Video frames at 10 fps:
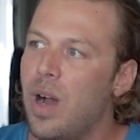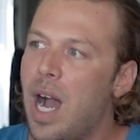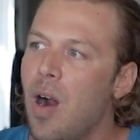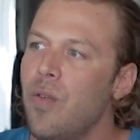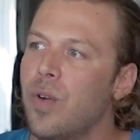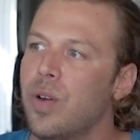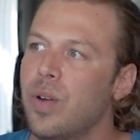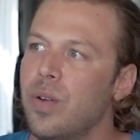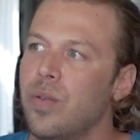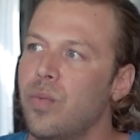
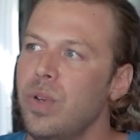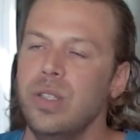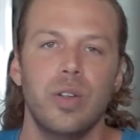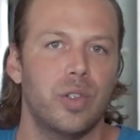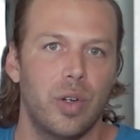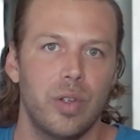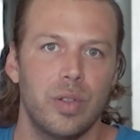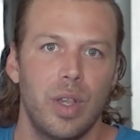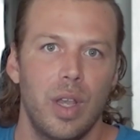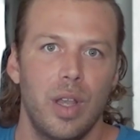Harvard
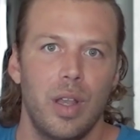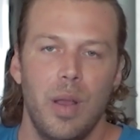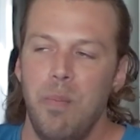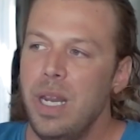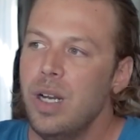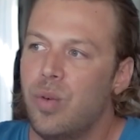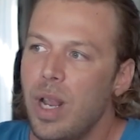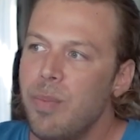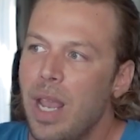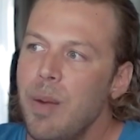researchers made a
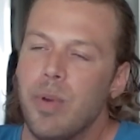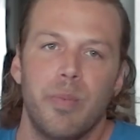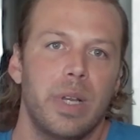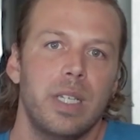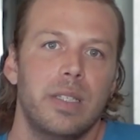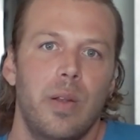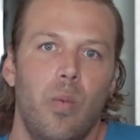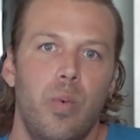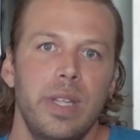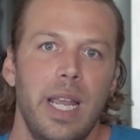great paper because
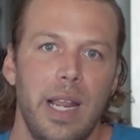what